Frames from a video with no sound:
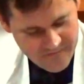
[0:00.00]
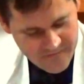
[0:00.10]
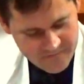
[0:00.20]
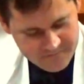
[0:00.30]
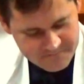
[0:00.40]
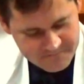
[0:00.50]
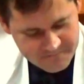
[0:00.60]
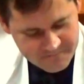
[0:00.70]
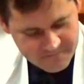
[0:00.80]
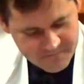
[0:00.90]

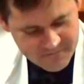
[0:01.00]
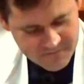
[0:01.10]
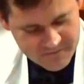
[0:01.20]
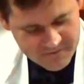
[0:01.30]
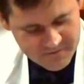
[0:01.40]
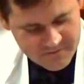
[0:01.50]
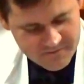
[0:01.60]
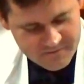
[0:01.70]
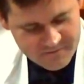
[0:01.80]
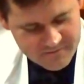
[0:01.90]

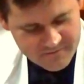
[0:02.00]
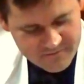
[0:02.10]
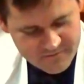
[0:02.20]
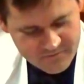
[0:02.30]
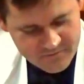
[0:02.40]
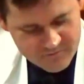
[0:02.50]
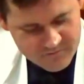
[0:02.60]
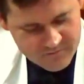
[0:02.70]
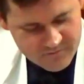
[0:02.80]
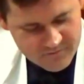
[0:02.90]

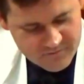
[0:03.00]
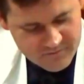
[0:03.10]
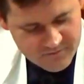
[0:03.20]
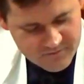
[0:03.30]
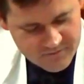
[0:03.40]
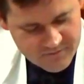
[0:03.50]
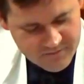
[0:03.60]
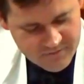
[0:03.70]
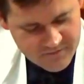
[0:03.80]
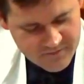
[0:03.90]

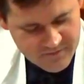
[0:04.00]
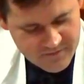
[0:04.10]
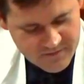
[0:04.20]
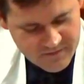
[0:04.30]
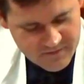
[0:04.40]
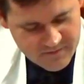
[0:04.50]
(no one is talking)